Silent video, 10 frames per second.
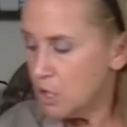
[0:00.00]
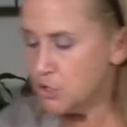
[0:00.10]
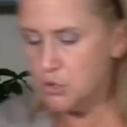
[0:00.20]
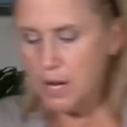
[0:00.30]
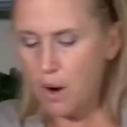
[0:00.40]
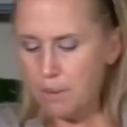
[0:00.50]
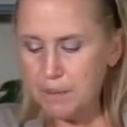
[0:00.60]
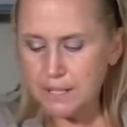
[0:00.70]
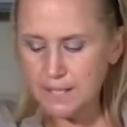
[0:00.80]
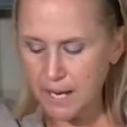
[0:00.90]
So now I'm
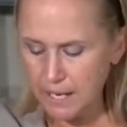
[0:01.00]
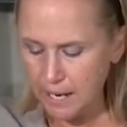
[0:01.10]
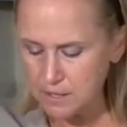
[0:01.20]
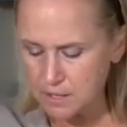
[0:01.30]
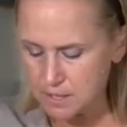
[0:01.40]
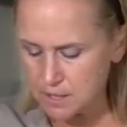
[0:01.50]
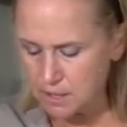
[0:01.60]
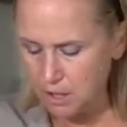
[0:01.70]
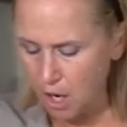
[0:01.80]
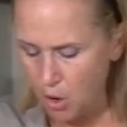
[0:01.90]
going to take and
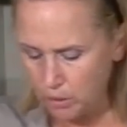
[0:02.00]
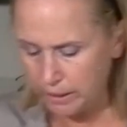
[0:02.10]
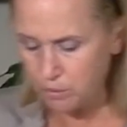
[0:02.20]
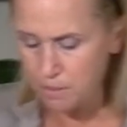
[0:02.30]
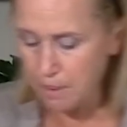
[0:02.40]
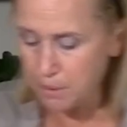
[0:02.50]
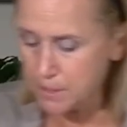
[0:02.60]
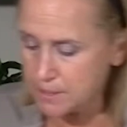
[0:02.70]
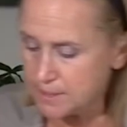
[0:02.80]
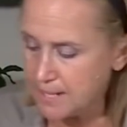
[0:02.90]
slowly, remember
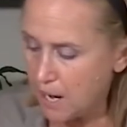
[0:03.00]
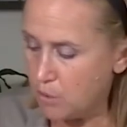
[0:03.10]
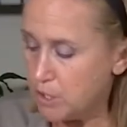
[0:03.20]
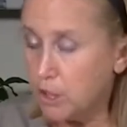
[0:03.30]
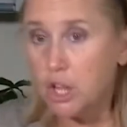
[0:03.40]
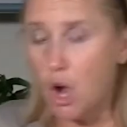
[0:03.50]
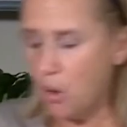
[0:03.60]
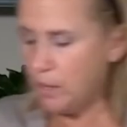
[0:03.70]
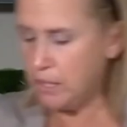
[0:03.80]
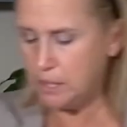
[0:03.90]
this is down to
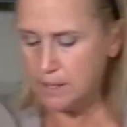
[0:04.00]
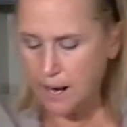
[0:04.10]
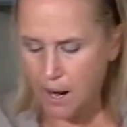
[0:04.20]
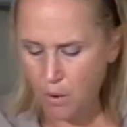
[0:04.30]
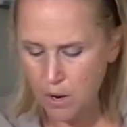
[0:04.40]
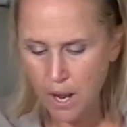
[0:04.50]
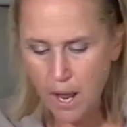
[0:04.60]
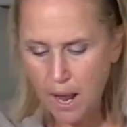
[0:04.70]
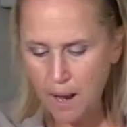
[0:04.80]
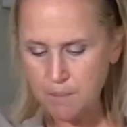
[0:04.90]
low heat now,
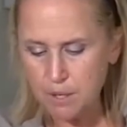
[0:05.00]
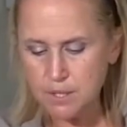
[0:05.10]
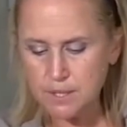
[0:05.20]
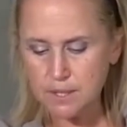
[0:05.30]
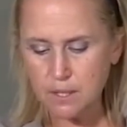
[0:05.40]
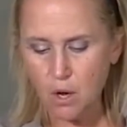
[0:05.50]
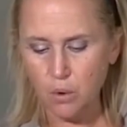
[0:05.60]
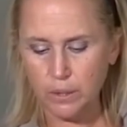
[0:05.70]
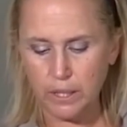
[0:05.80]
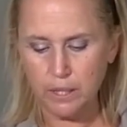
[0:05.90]
I'm going to
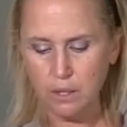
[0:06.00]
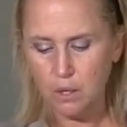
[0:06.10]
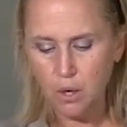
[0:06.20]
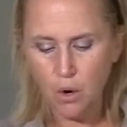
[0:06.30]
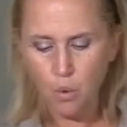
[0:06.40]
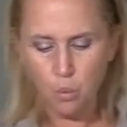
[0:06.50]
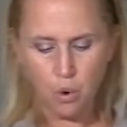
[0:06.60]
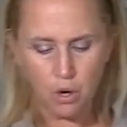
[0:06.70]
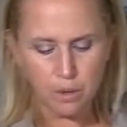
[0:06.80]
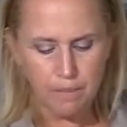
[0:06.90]
slowly
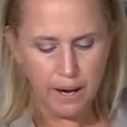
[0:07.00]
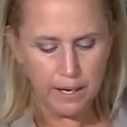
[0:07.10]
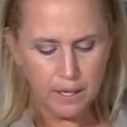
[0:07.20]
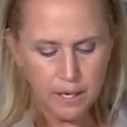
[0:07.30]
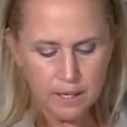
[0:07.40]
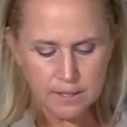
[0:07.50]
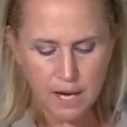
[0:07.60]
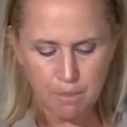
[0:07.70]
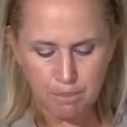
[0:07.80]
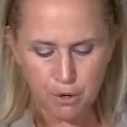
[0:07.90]
work my
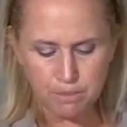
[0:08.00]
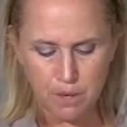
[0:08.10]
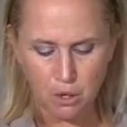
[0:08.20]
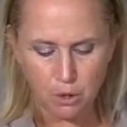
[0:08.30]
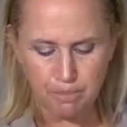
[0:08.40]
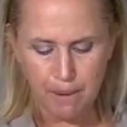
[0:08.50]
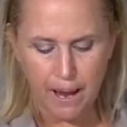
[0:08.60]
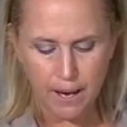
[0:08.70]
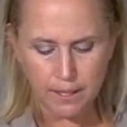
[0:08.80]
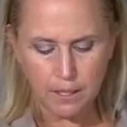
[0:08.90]
tempered milk
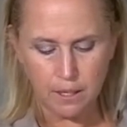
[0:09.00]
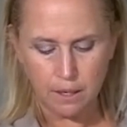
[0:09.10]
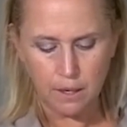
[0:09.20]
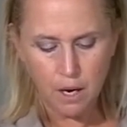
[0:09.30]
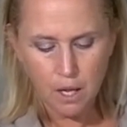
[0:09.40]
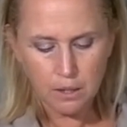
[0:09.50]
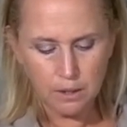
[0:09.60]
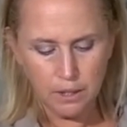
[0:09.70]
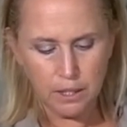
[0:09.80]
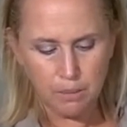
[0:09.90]
back in.
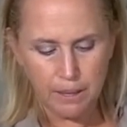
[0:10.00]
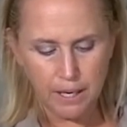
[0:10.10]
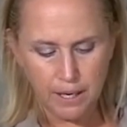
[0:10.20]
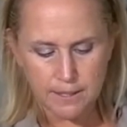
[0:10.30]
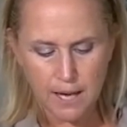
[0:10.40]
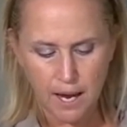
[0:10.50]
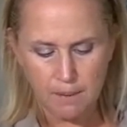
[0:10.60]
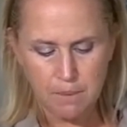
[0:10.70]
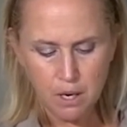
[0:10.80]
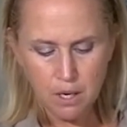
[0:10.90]
Little bit at a
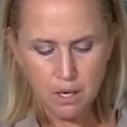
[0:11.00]
time,